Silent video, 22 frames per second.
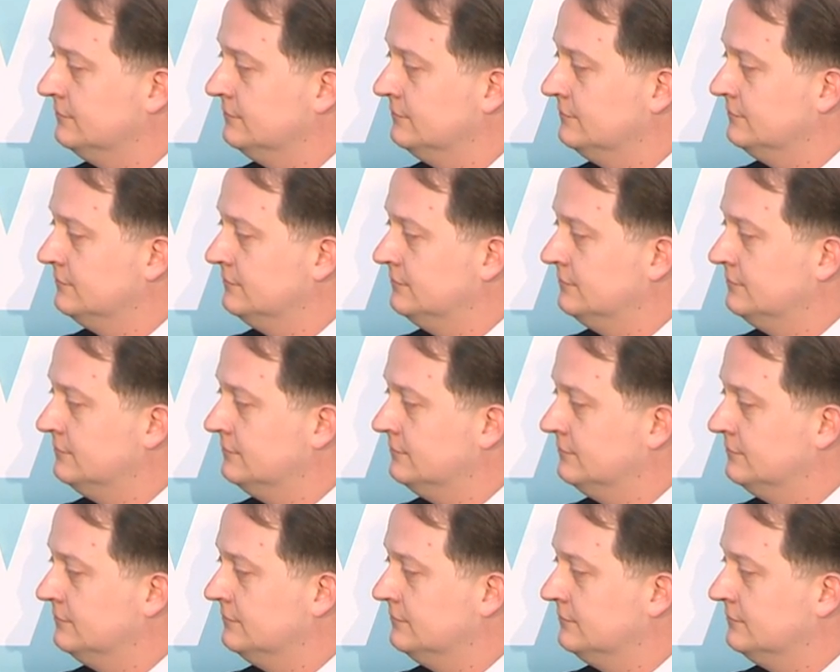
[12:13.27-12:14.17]

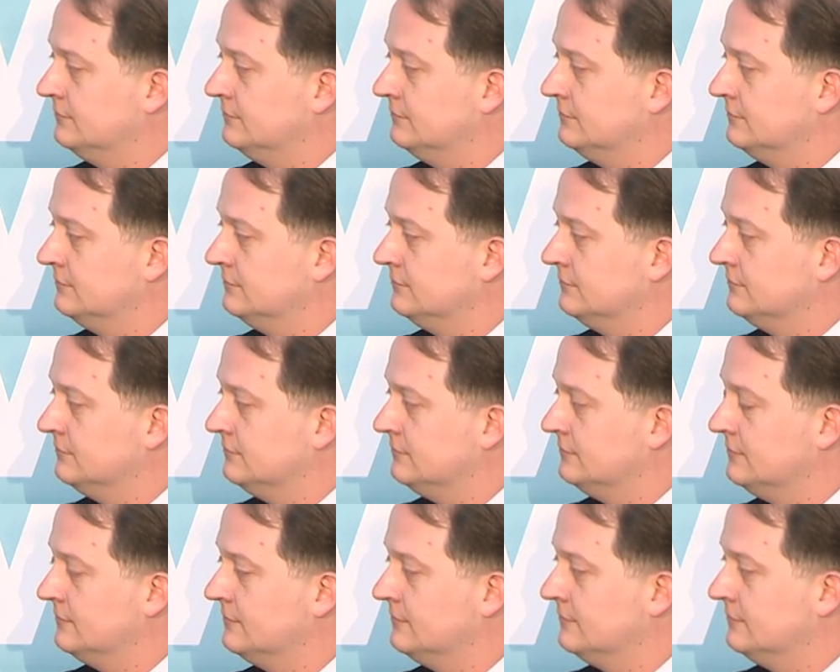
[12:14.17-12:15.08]

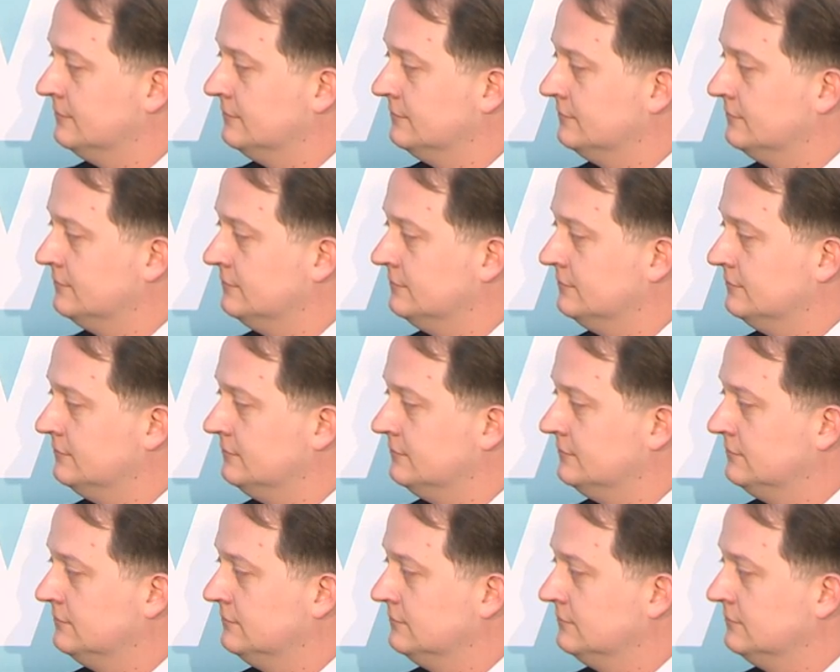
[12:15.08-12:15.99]

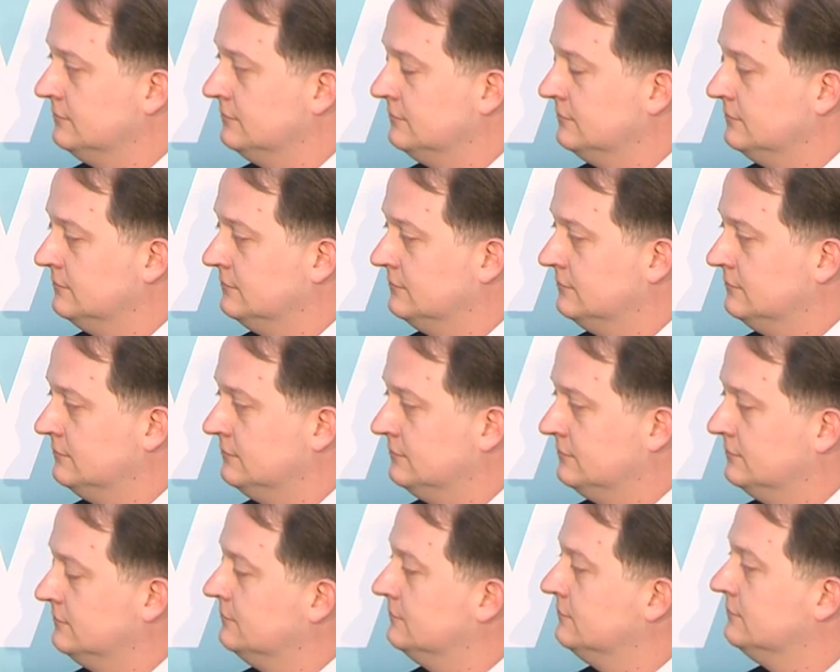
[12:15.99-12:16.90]

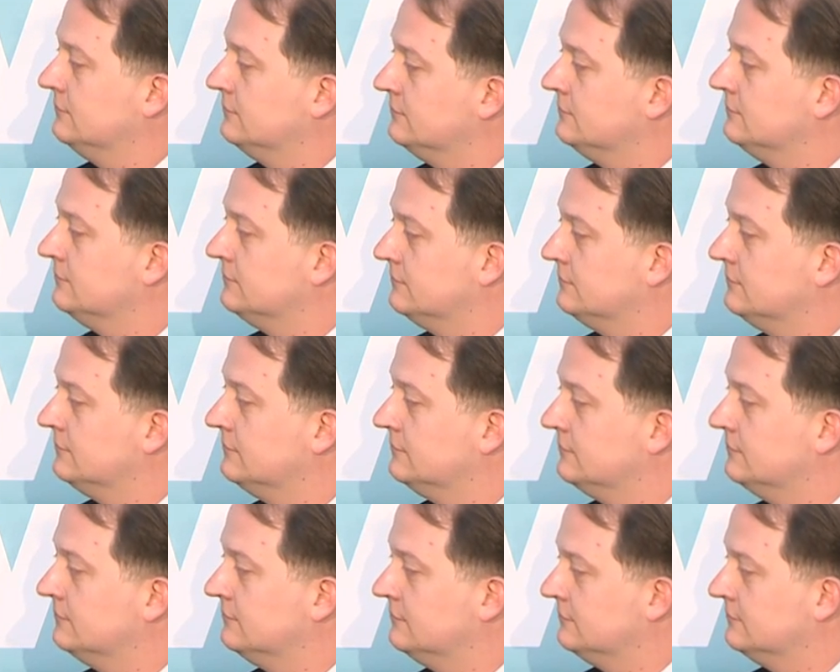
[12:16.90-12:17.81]

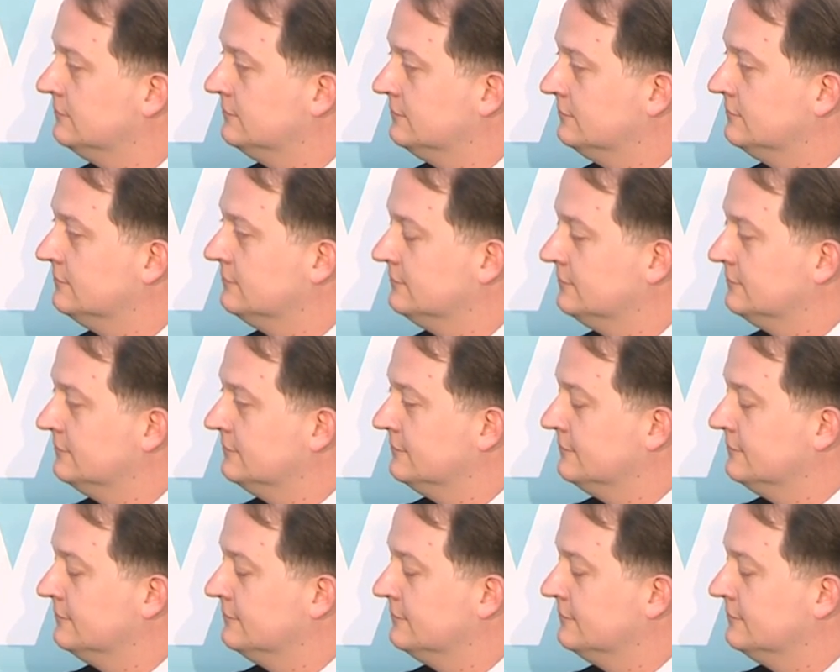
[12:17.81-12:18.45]
[no speech]